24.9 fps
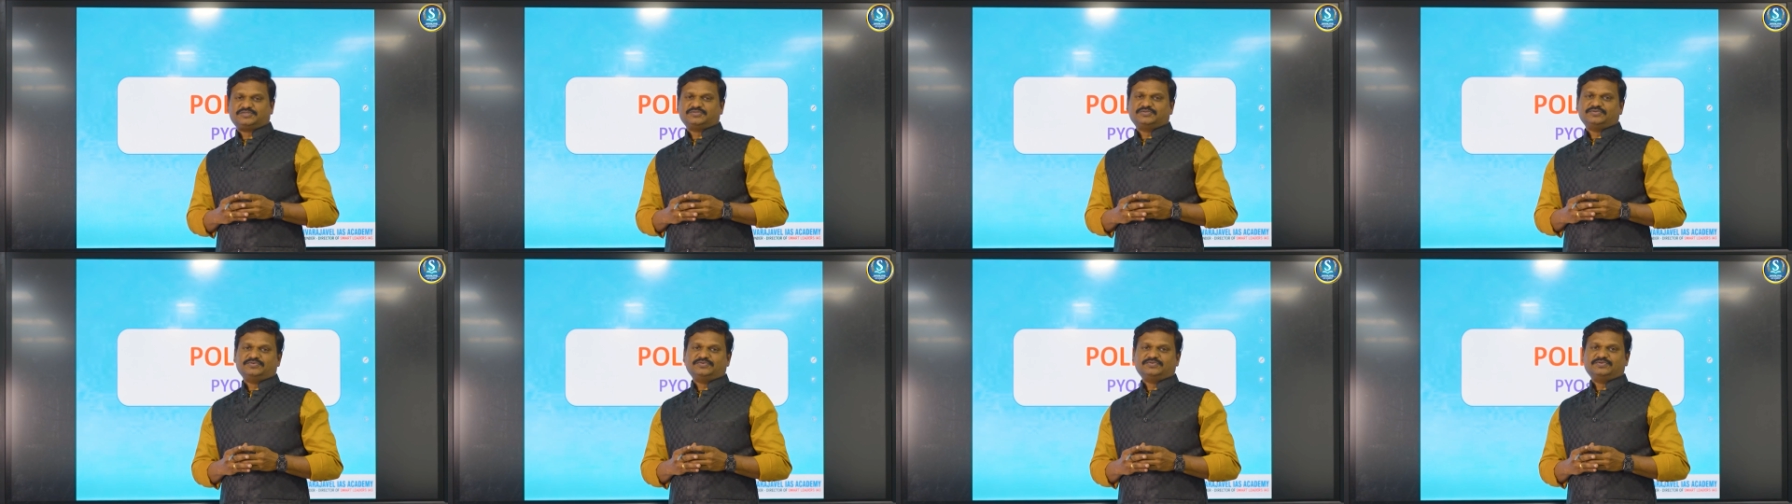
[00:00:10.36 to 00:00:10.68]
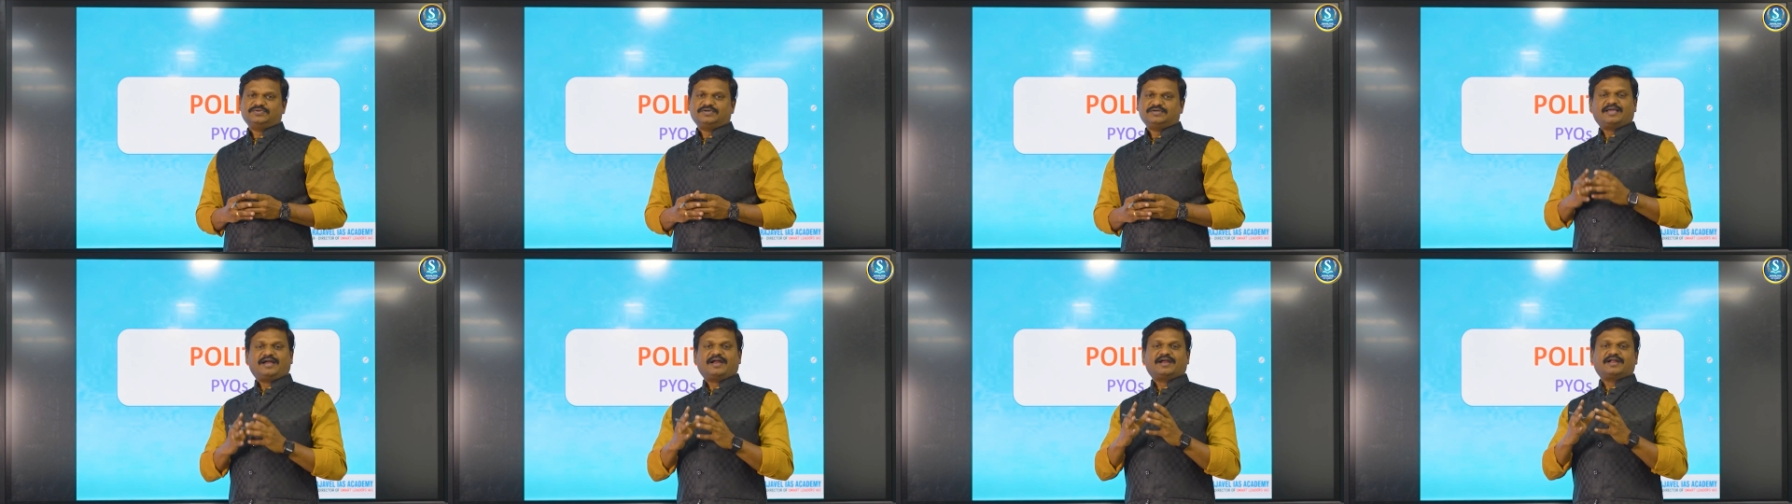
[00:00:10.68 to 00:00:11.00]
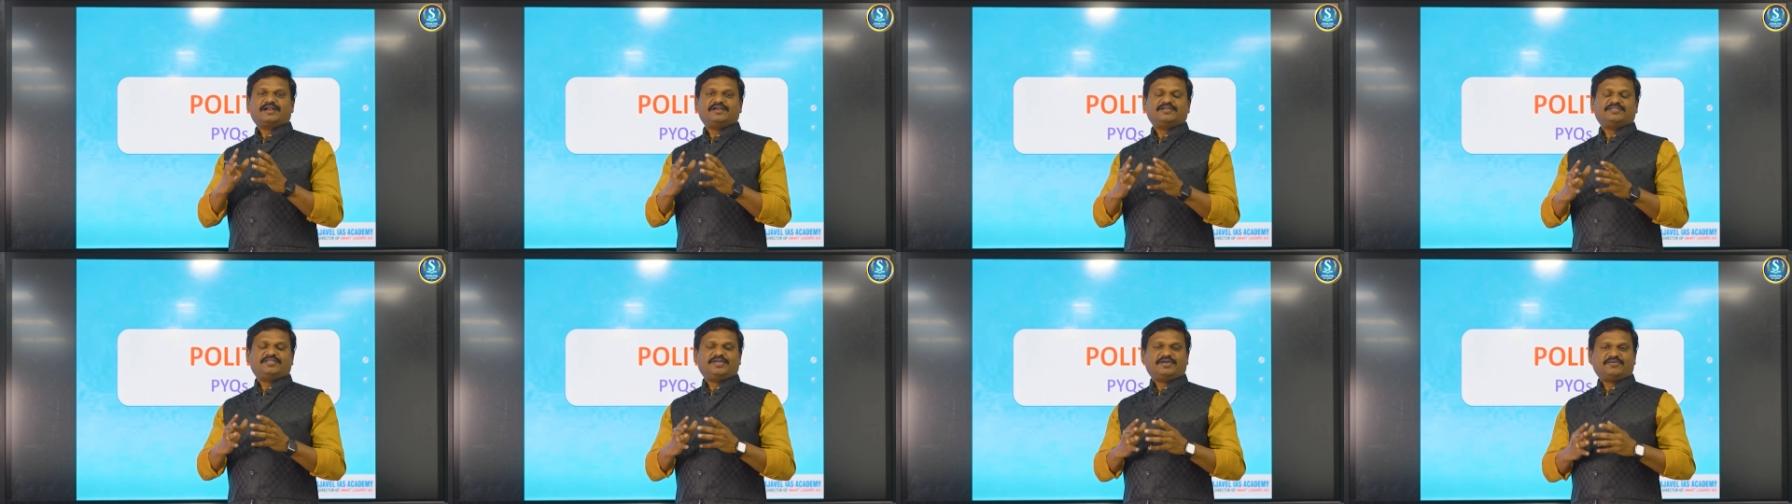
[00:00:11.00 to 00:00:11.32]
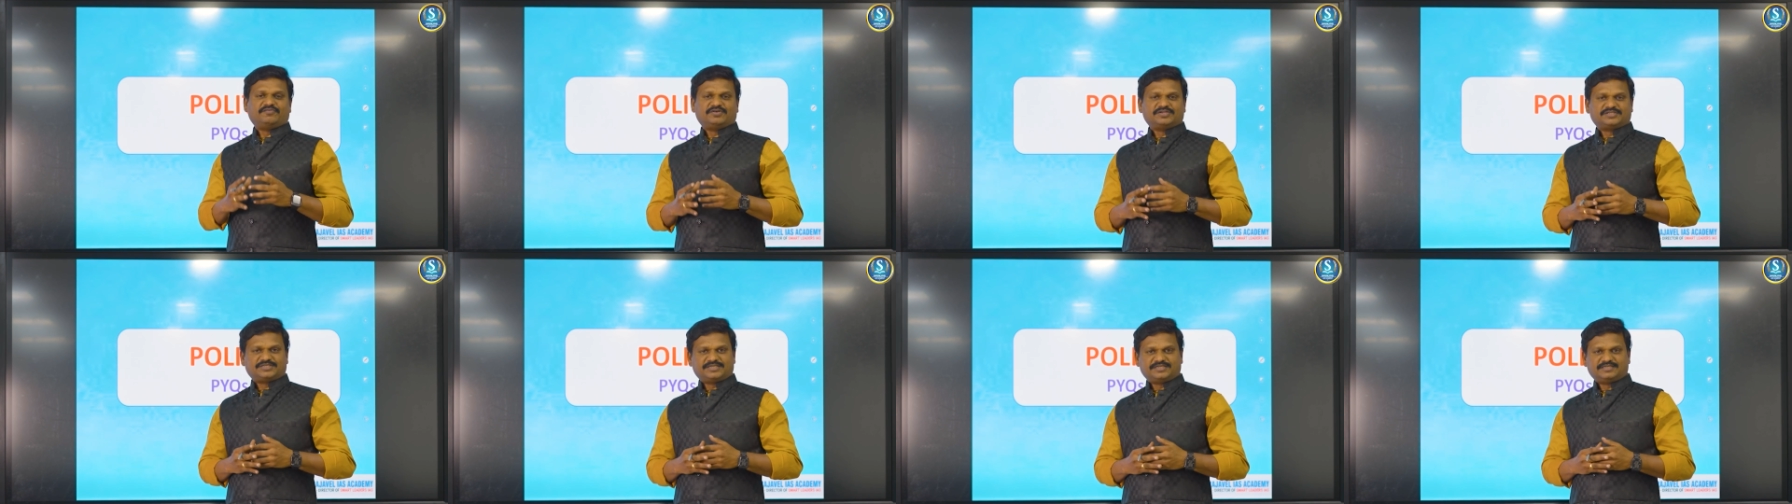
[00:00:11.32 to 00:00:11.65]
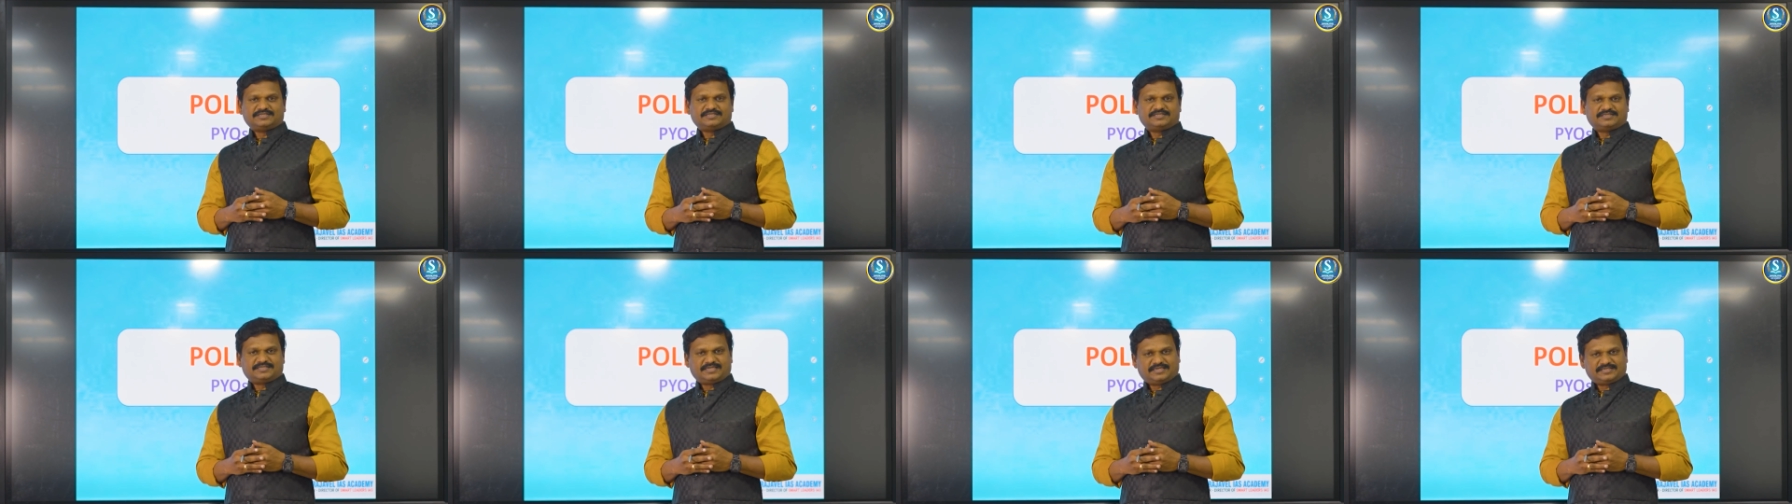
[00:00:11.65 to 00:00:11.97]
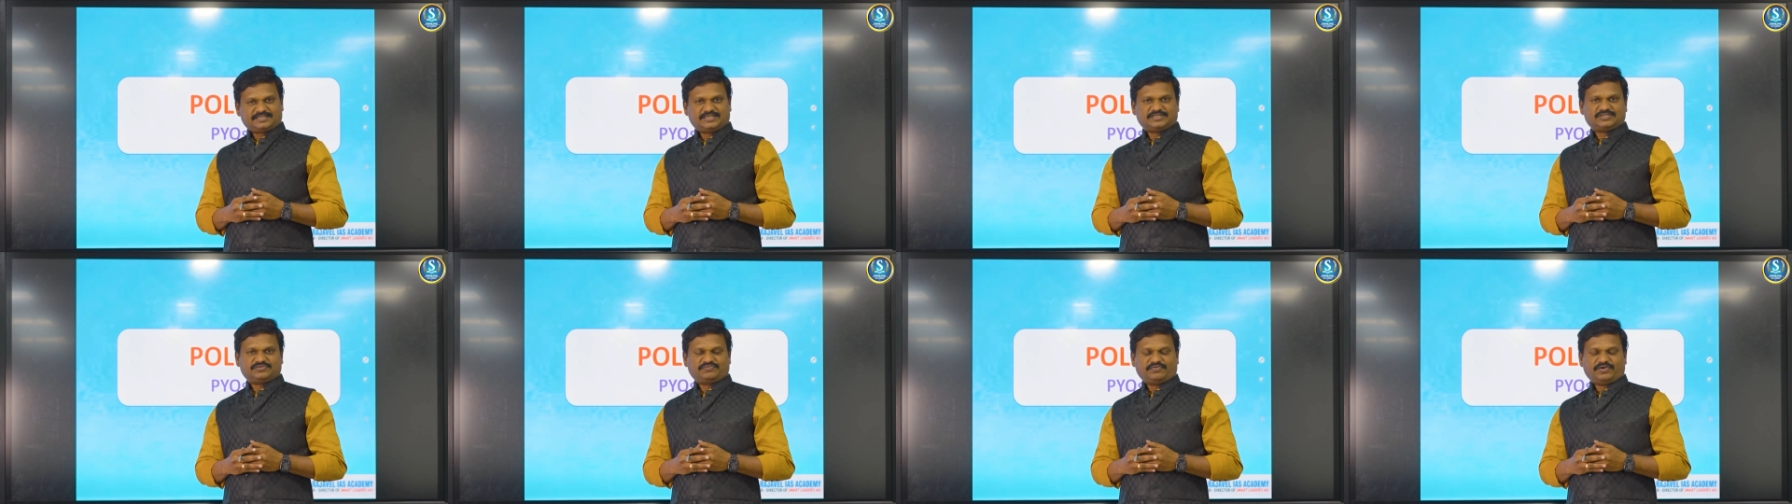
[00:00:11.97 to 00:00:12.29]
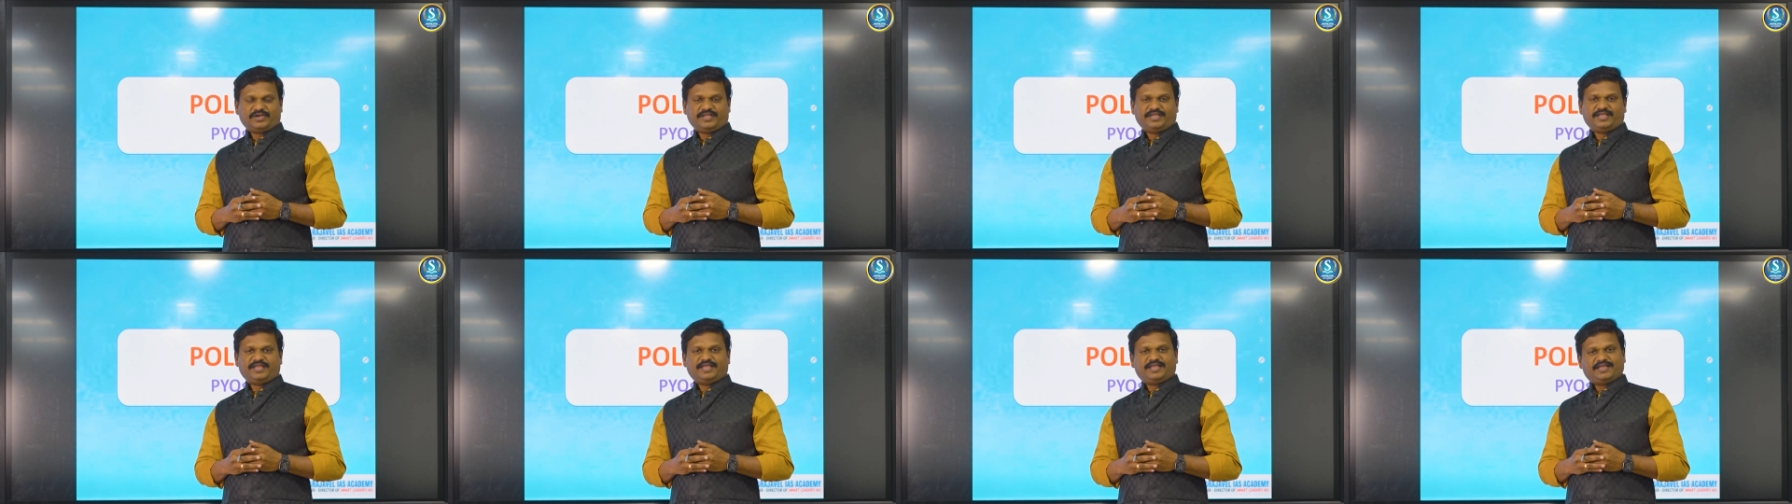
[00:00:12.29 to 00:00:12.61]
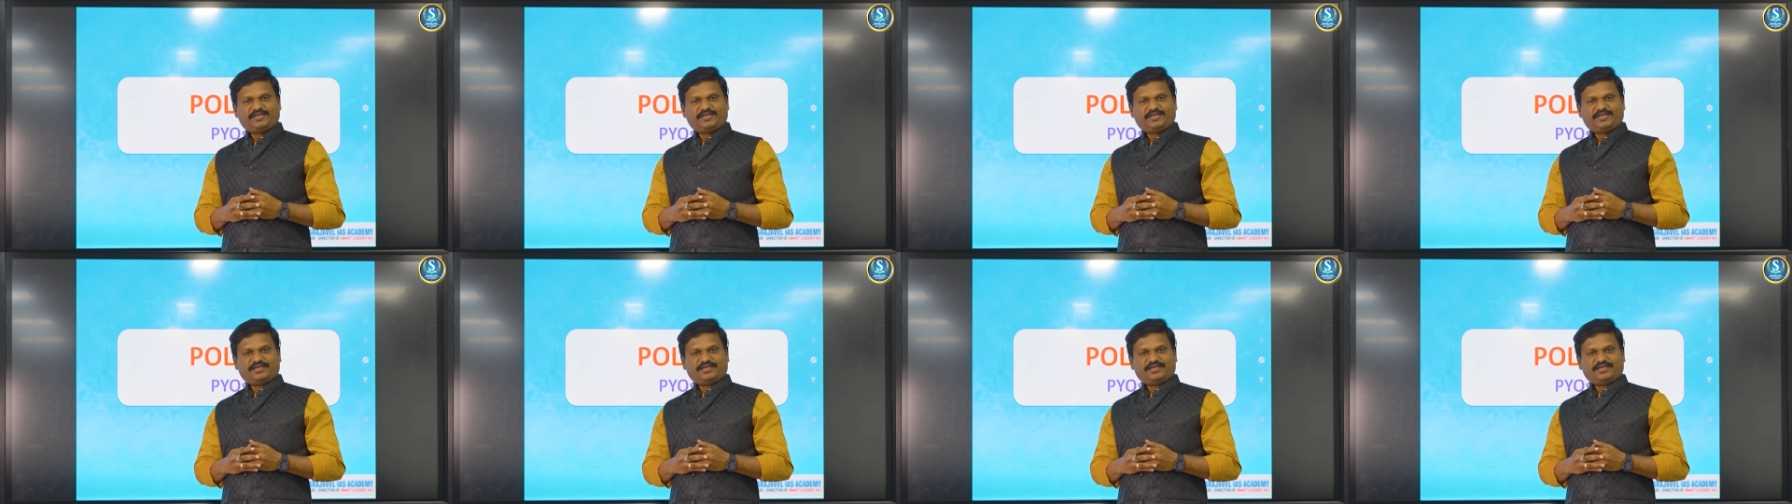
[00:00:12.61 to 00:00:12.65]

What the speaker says: to tackle the question successfully,